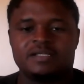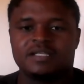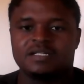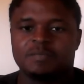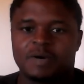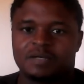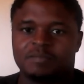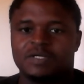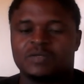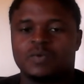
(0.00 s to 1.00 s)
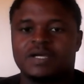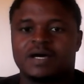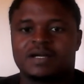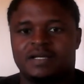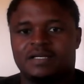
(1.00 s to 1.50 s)
As the department,
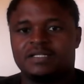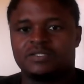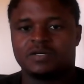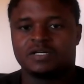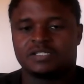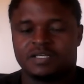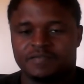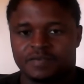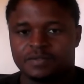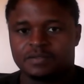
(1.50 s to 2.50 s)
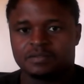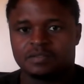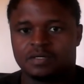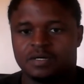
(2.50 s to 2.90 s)
we are ready to receive you